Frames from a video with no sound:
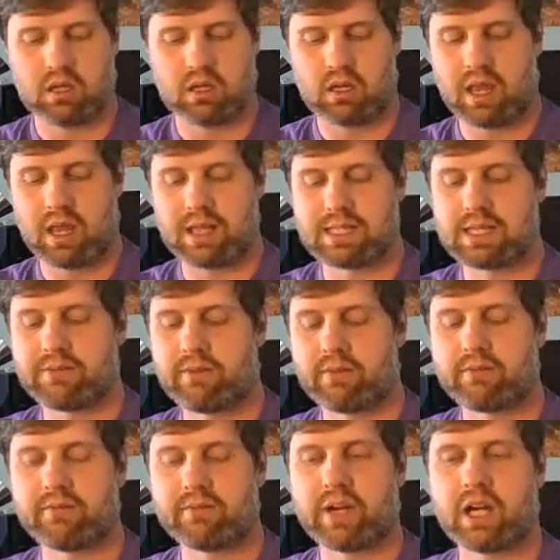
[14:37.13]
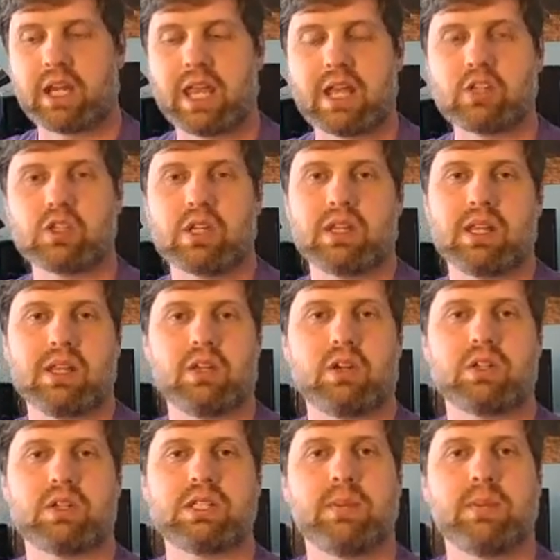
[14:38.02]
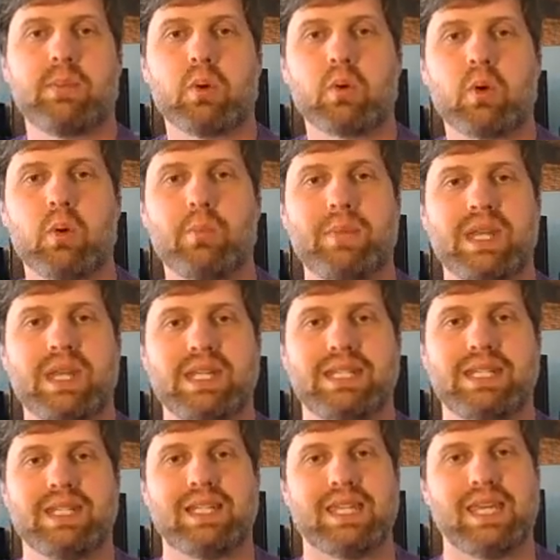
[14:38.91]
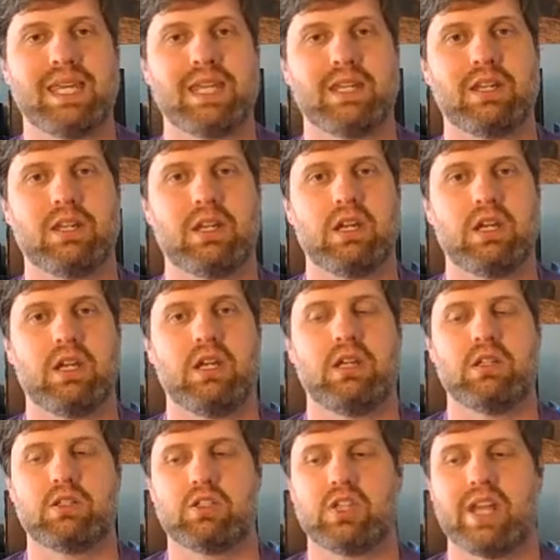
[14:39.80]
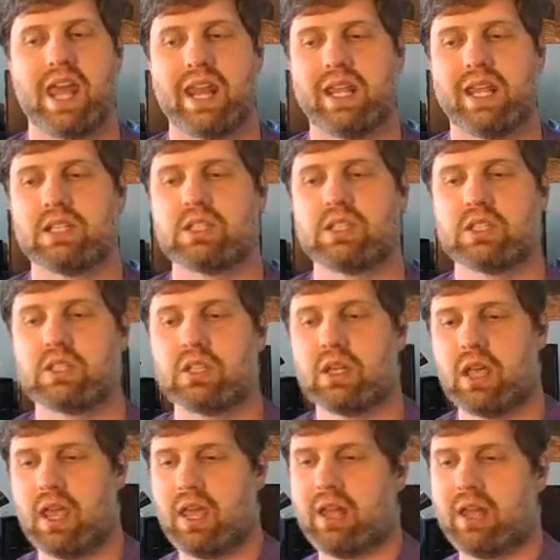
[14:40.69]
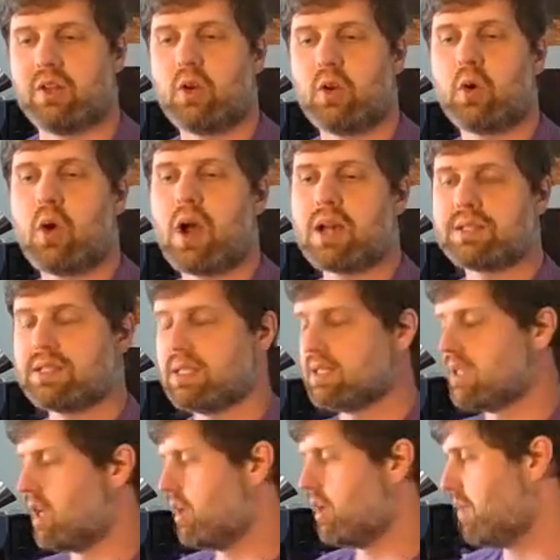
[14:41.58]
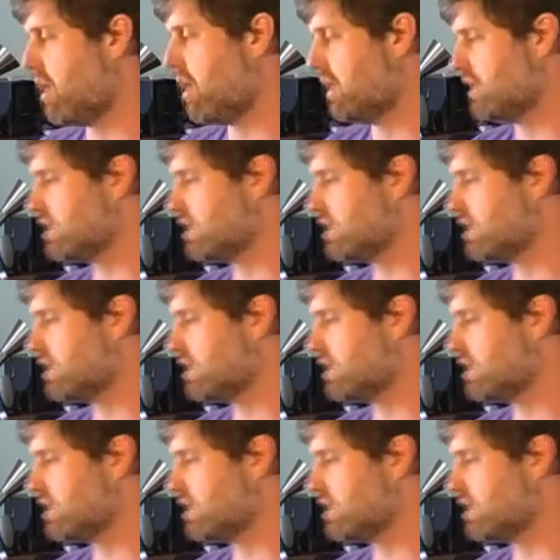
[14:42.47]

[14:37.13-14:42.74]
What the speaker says: a different variation than your typical Mendelian genetics and crosses on Punnett